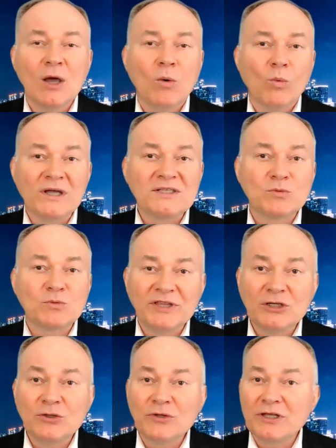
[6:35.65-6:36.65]
Once when
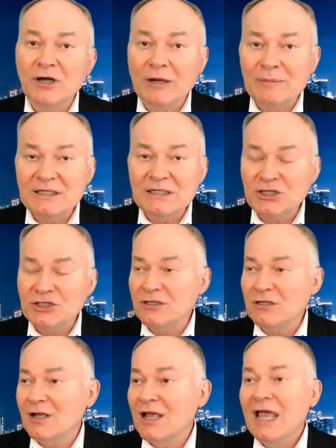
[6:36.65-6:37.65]
they do the
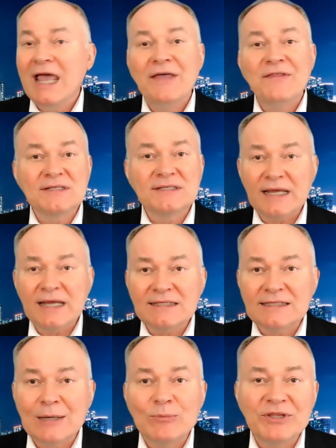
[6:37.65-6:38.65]
augmentation and the second
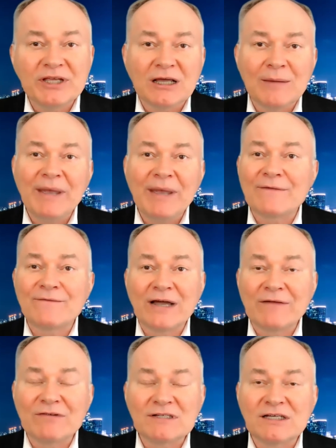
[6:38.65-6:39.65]
time when they come back
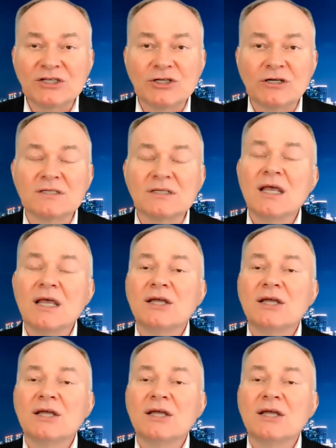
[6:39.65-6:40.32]
five or six years